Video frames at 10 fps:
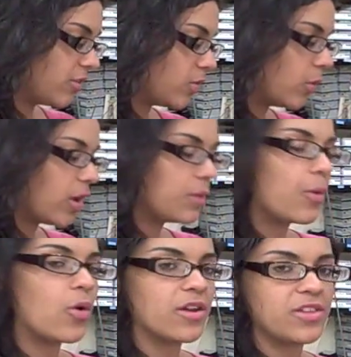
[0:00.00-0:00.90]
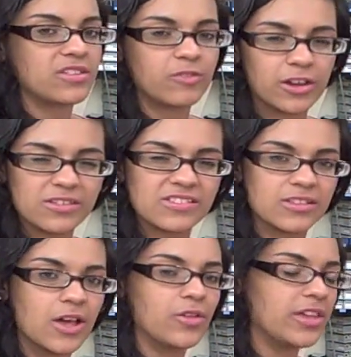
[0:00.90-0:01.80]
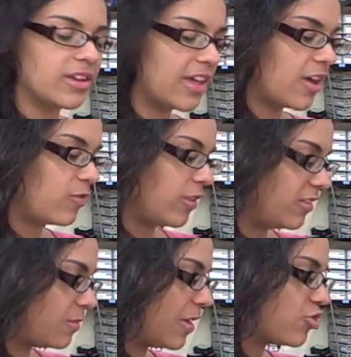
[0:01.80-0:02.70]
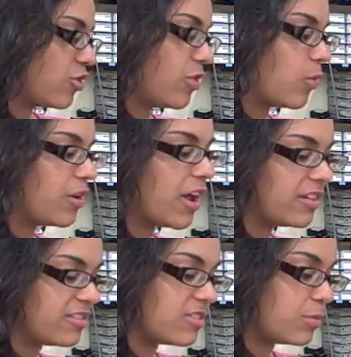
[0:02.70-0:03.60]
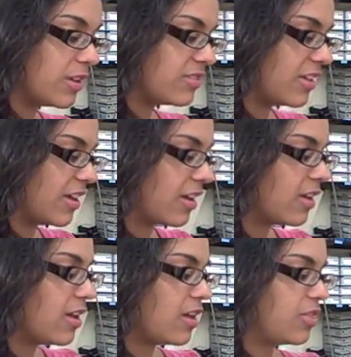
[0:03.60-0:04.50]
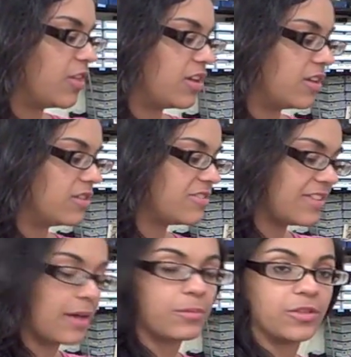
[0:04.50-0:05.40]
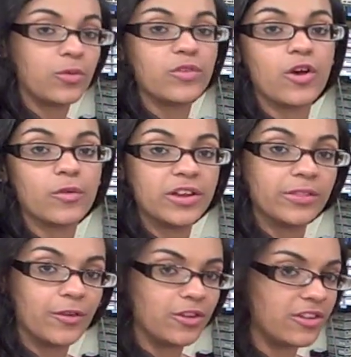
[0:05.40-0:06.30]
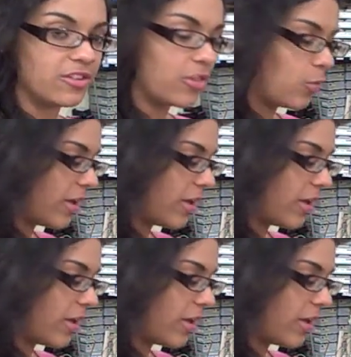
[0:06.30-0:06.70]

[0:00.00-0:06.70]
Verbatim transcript: So we want to pour this very slowly and carefully to make sure that we're not displacing the sample that we've already loaded into the